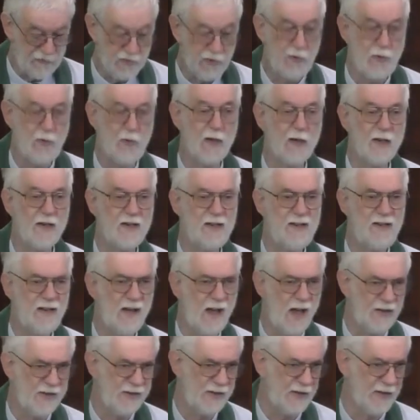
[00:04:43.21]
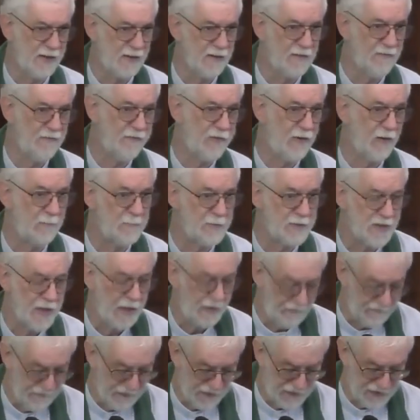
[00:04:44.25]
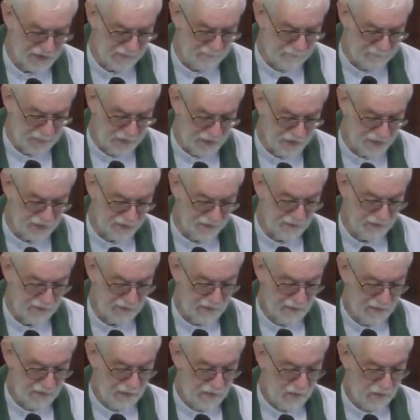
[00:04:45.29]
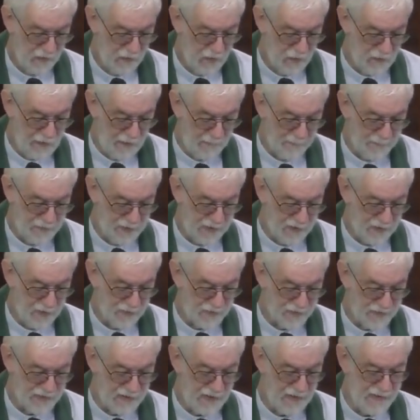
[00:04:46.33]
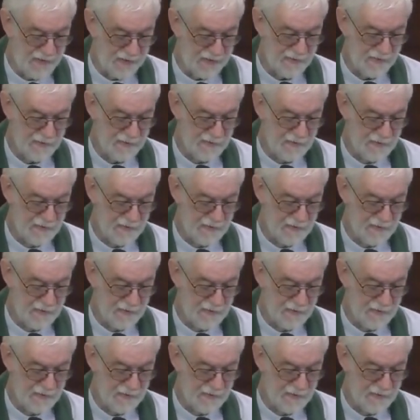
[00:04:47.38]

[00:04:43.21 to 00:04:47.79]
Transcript: do nothing from selfish ambition or empty conceit,